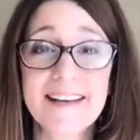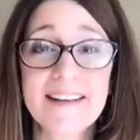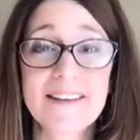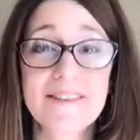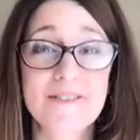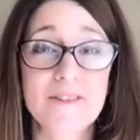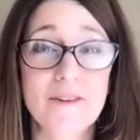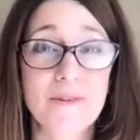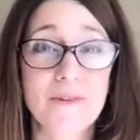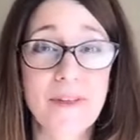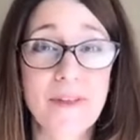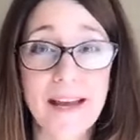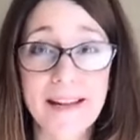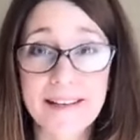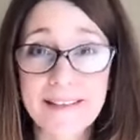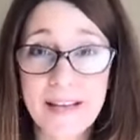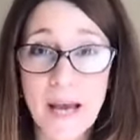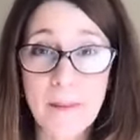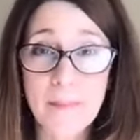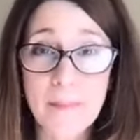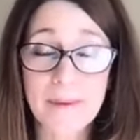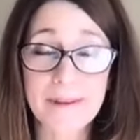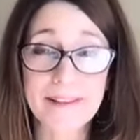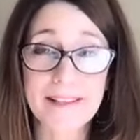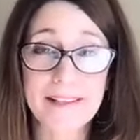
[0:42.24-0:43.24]
So, that
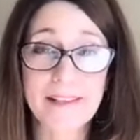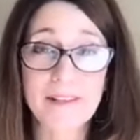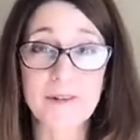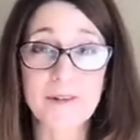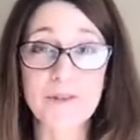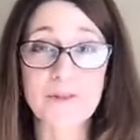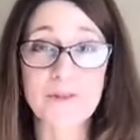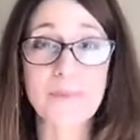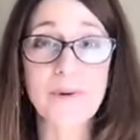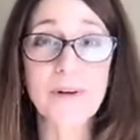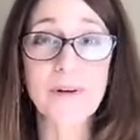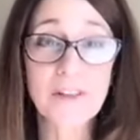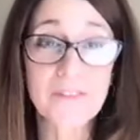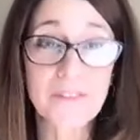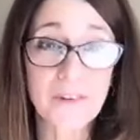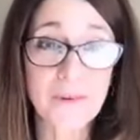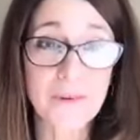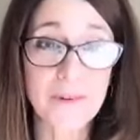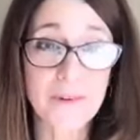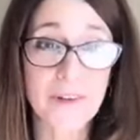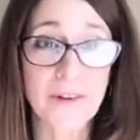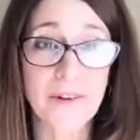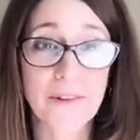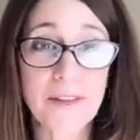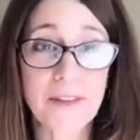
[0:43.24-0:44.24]
topically goes perfect
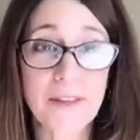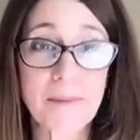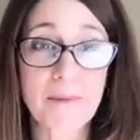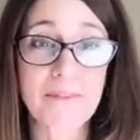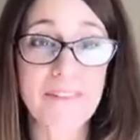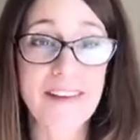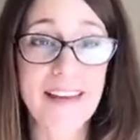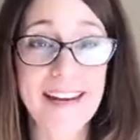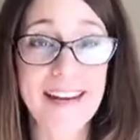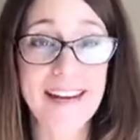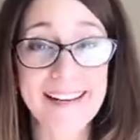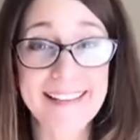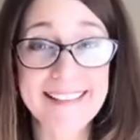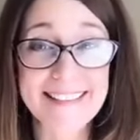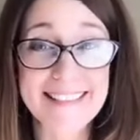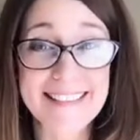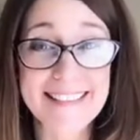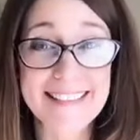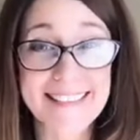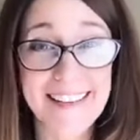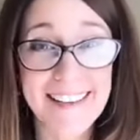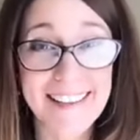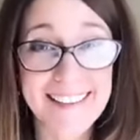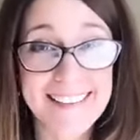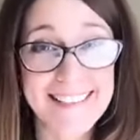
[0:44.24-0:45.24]
with our theme of getting
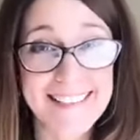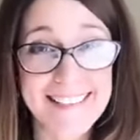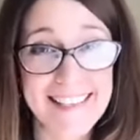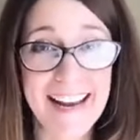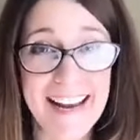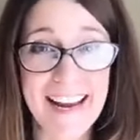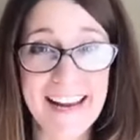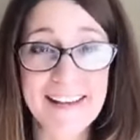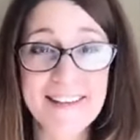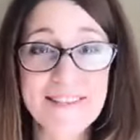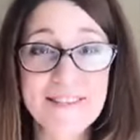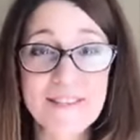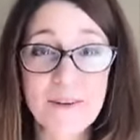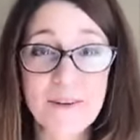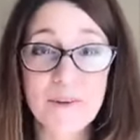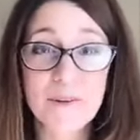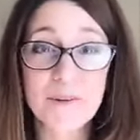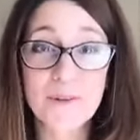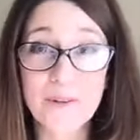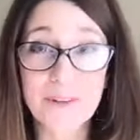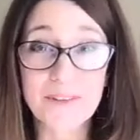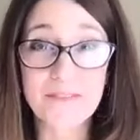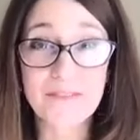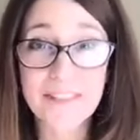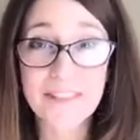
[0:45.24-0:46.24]
unstuck today. So,
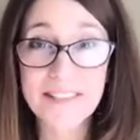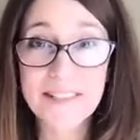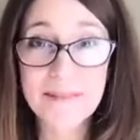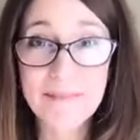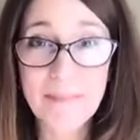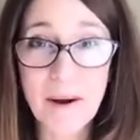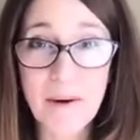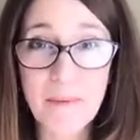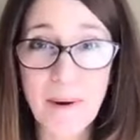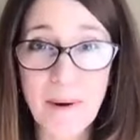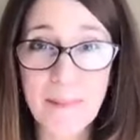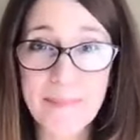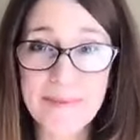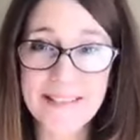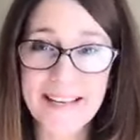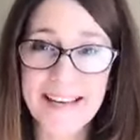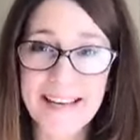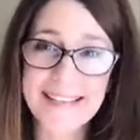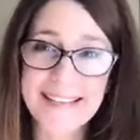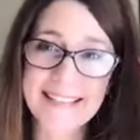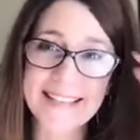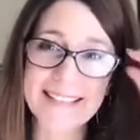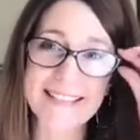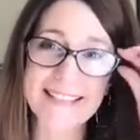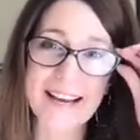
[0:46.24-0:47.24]
you can visit my
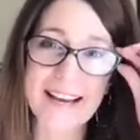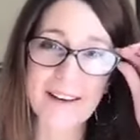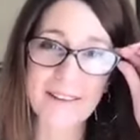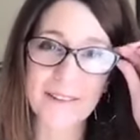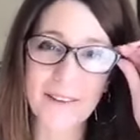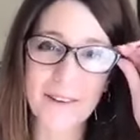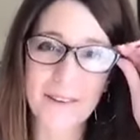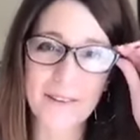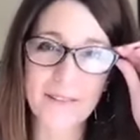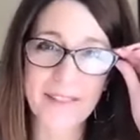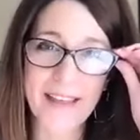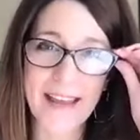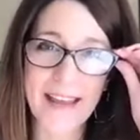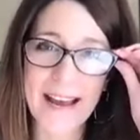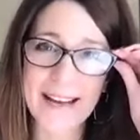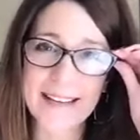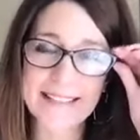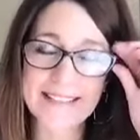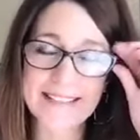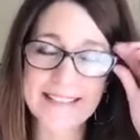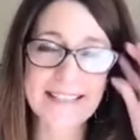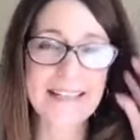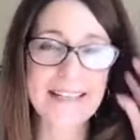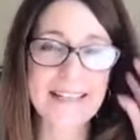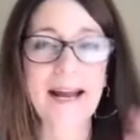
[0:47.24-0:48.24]
website to download that,
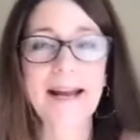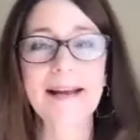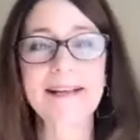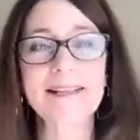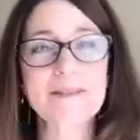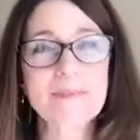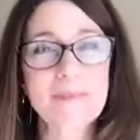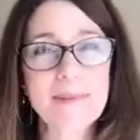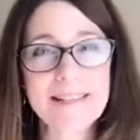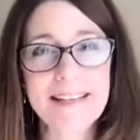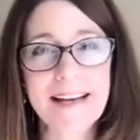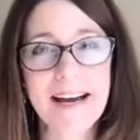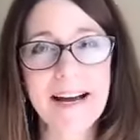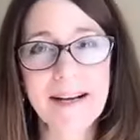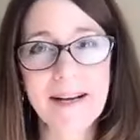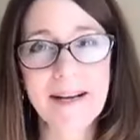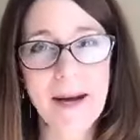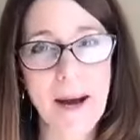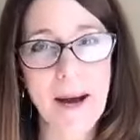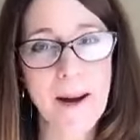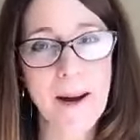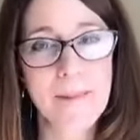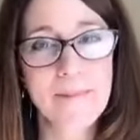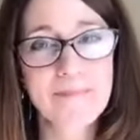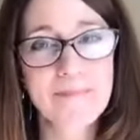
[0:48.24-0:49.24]

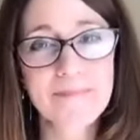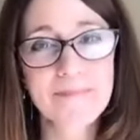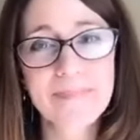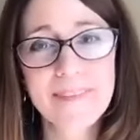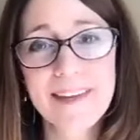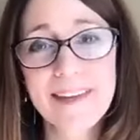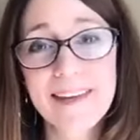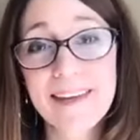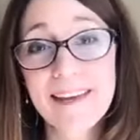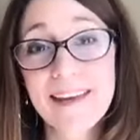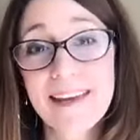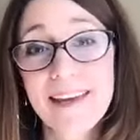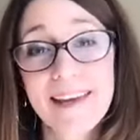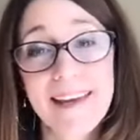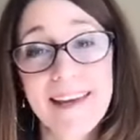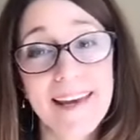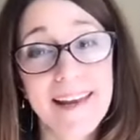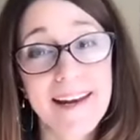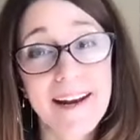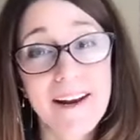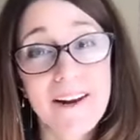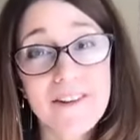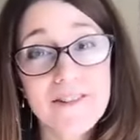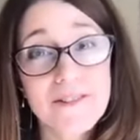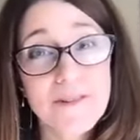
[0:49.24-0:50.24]
tinahaisman.com.
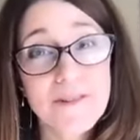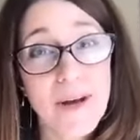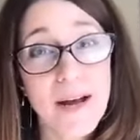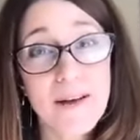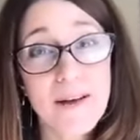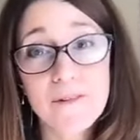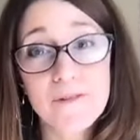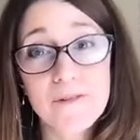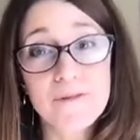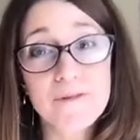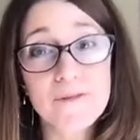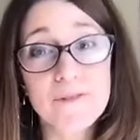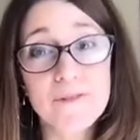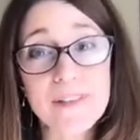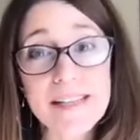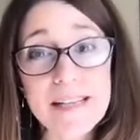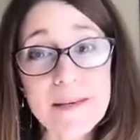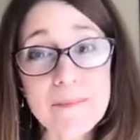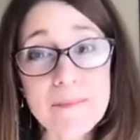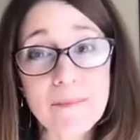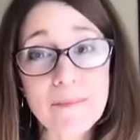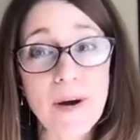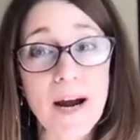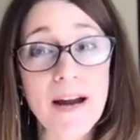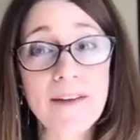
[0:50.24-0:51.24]
And I also have a
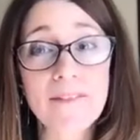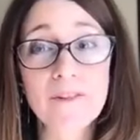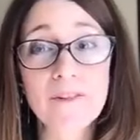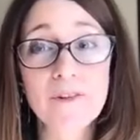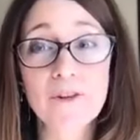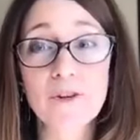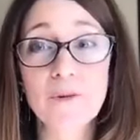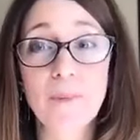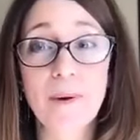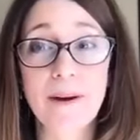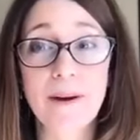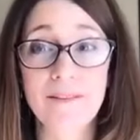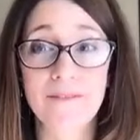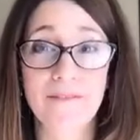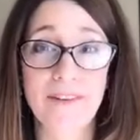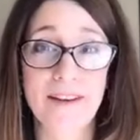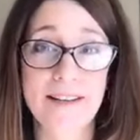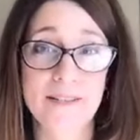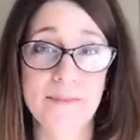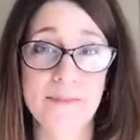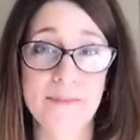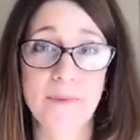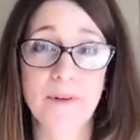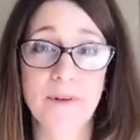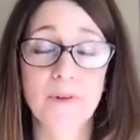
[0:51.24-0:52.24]
free private group on
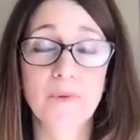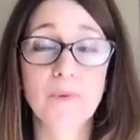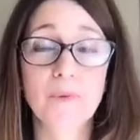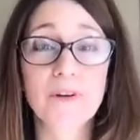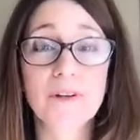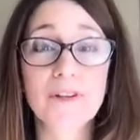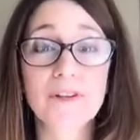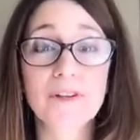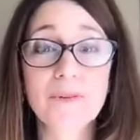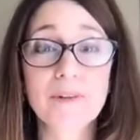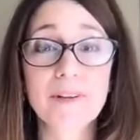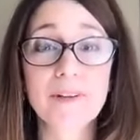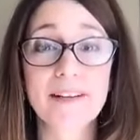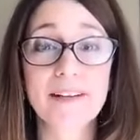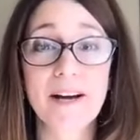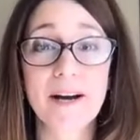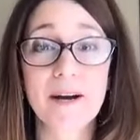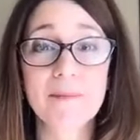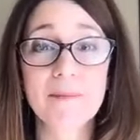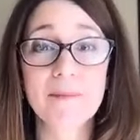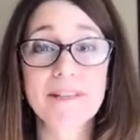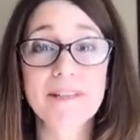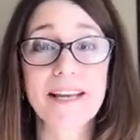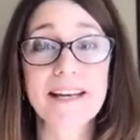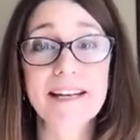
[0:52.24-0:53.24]
Facebook where you can
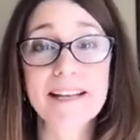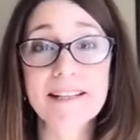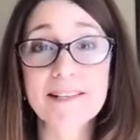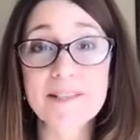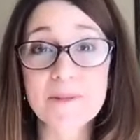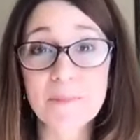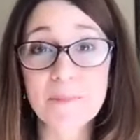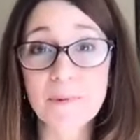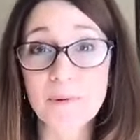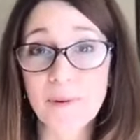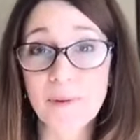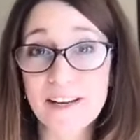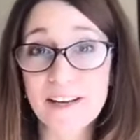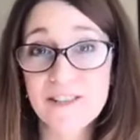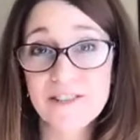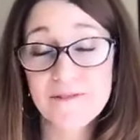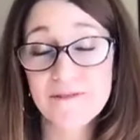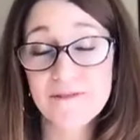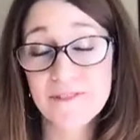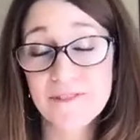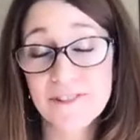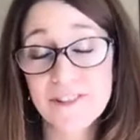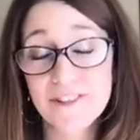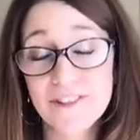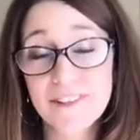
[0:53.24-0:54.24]
come to get inspiration
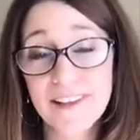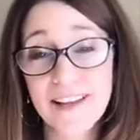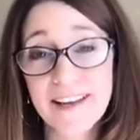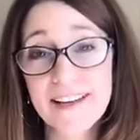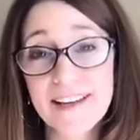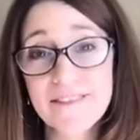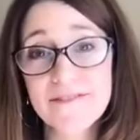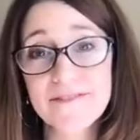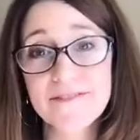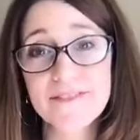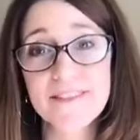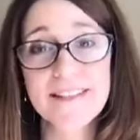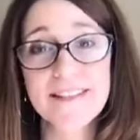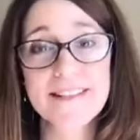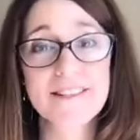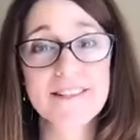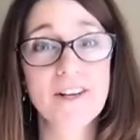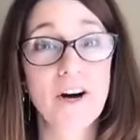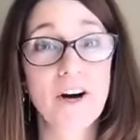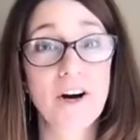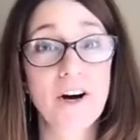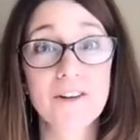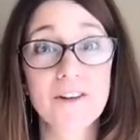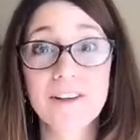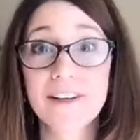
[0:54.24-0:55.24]
for your life. It's
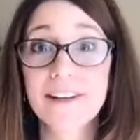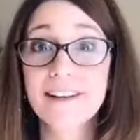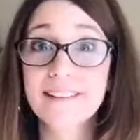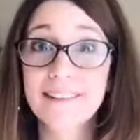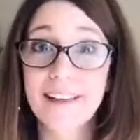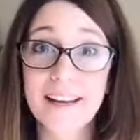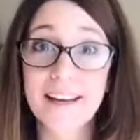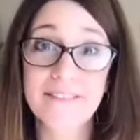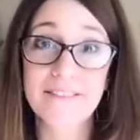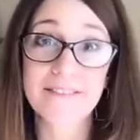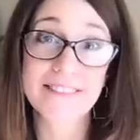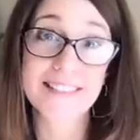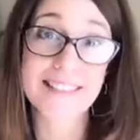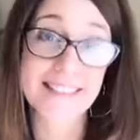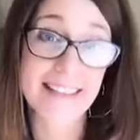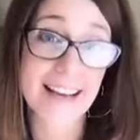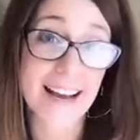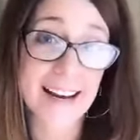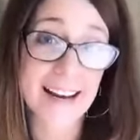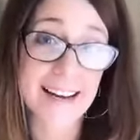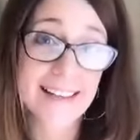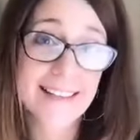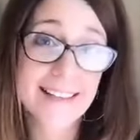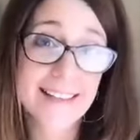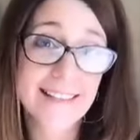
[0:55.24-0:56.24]
called A Life
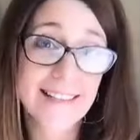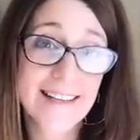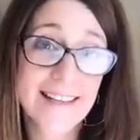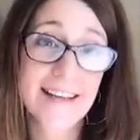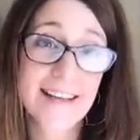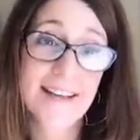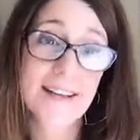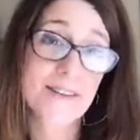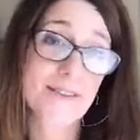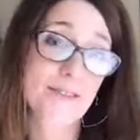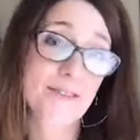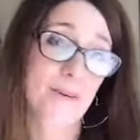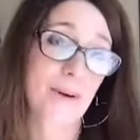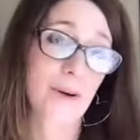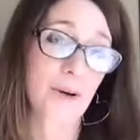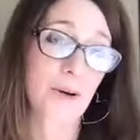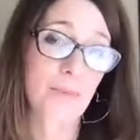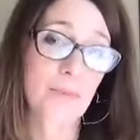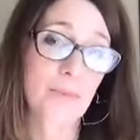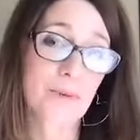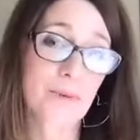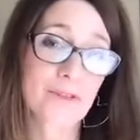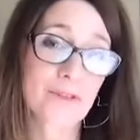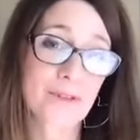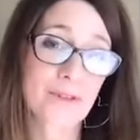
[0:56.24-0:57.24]
Designed. And so I
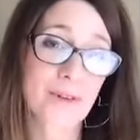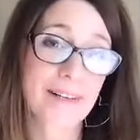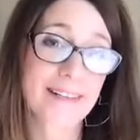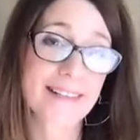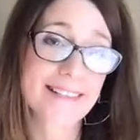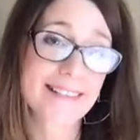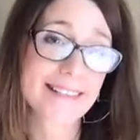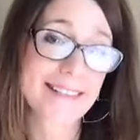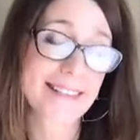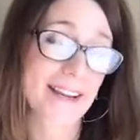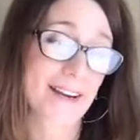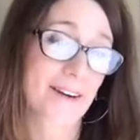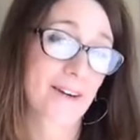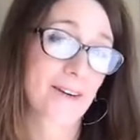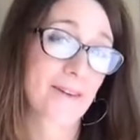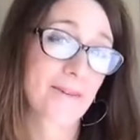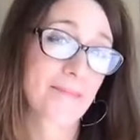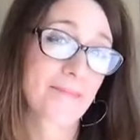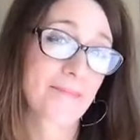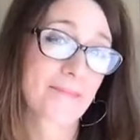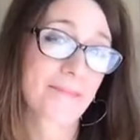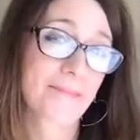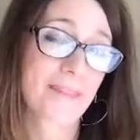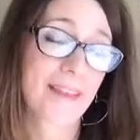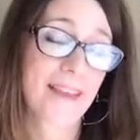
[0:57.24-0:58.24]
hope you'll join us there.